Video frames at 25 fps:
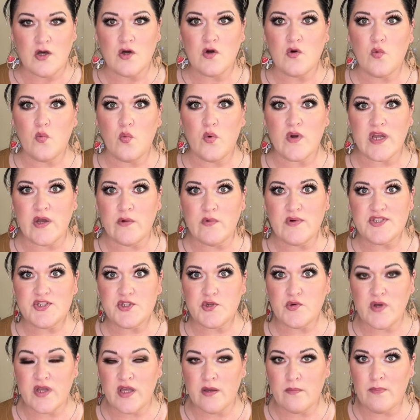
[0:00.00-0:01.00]
When I was
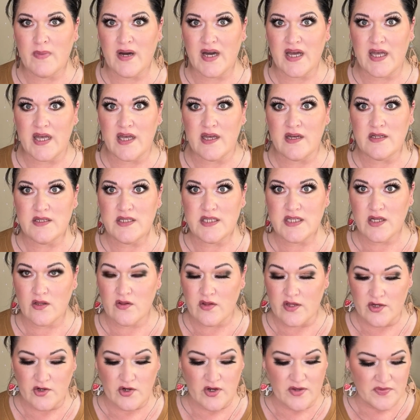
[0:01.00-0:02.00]
doing my
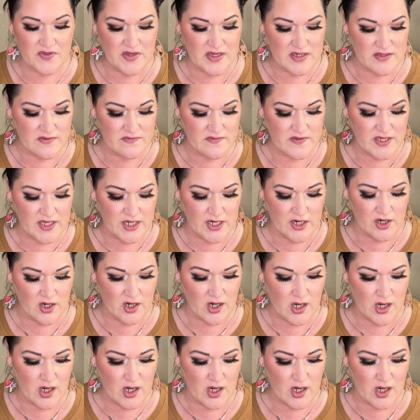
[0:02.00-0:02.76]
declutter at the end of the year,